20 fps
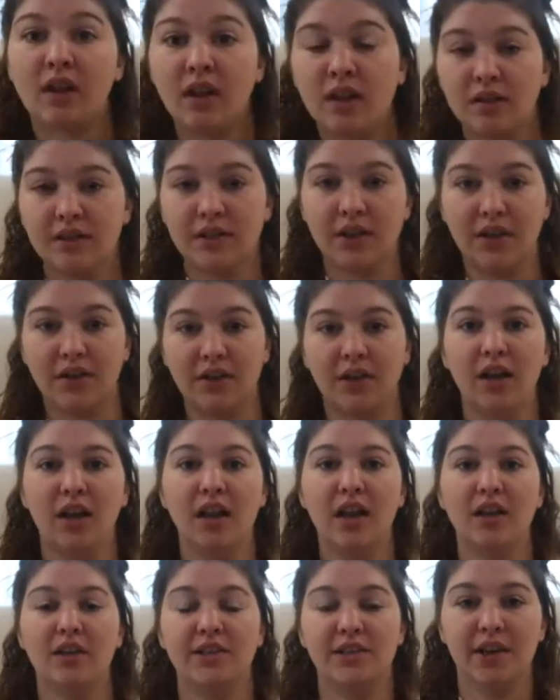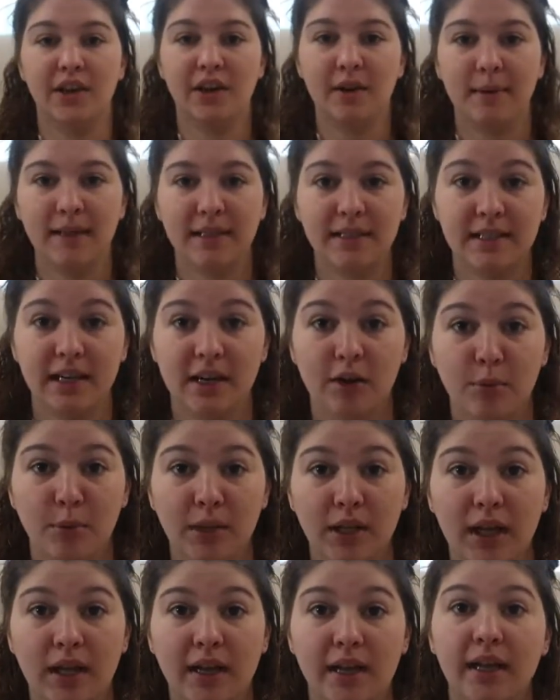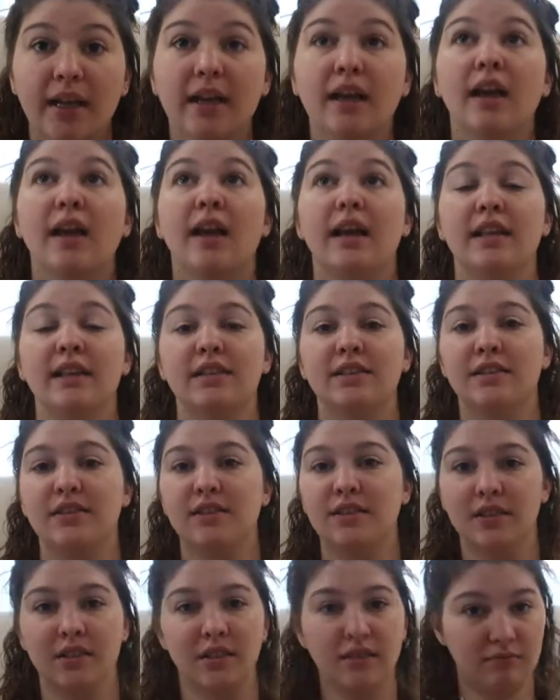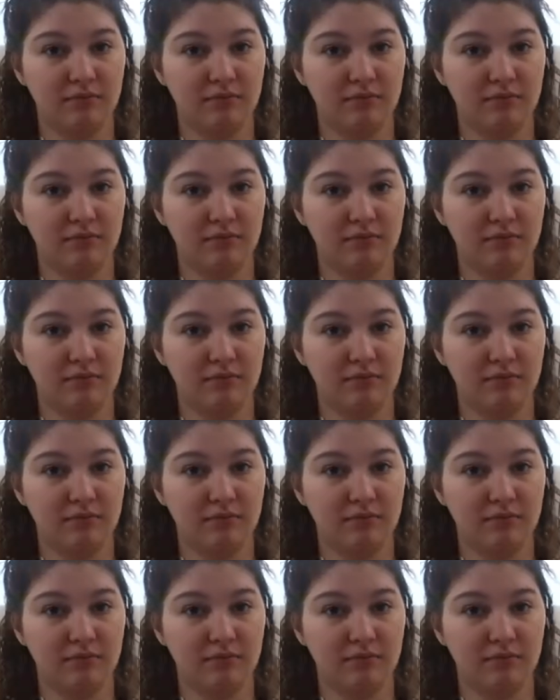So, sorry about the terrible lighting. It's